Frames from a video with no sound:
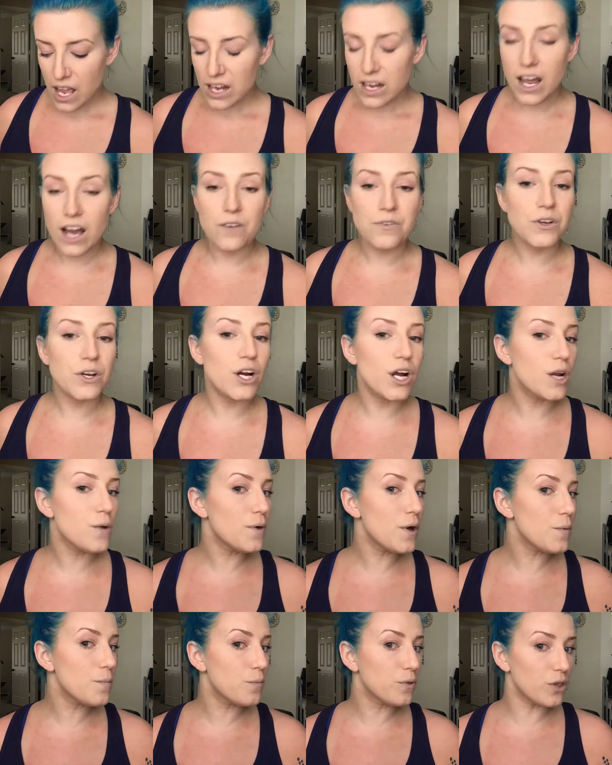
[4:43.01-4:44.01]
Now, if you're going to
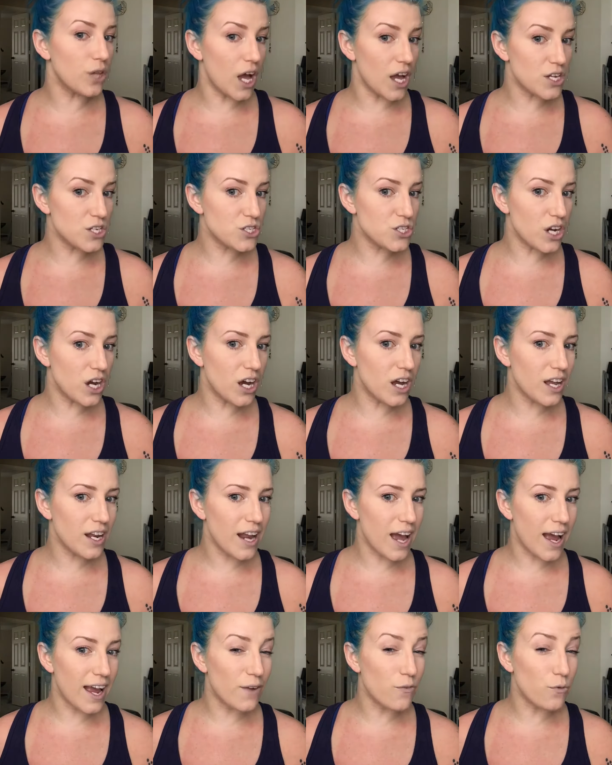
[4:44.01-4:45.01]
put blush
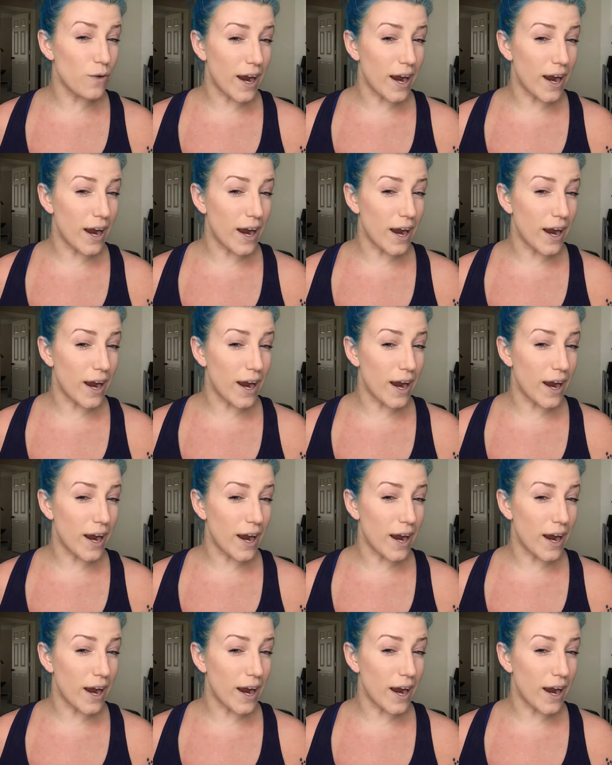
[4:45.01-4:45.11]
on, I